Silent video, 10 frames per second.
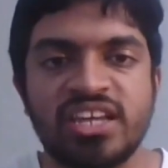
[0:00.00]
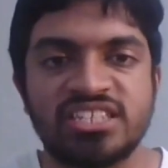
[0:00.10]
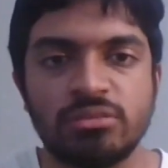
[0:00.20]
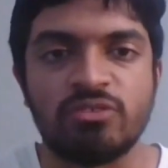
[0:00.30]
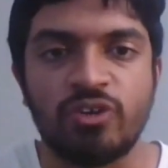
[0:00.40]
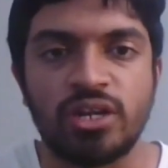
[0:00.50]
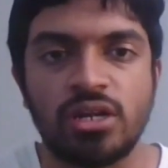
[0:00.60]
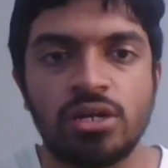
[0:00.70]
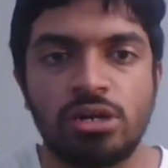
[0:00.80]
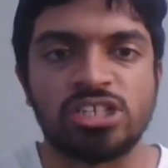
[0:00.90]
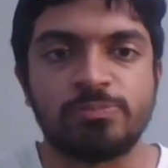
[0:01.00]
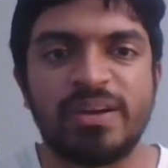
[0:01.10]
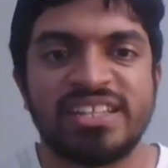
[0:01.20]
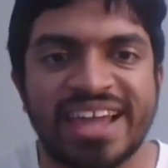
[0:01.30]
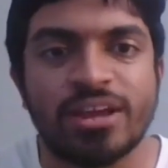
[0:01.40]
semi-final, lost by
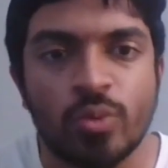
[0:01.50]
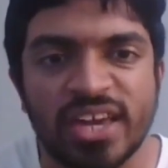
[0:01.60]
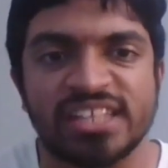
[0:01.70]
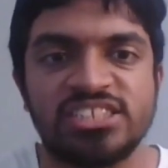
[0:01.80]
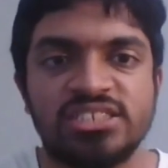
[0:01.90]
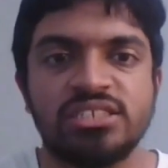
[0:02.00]
10 wickets,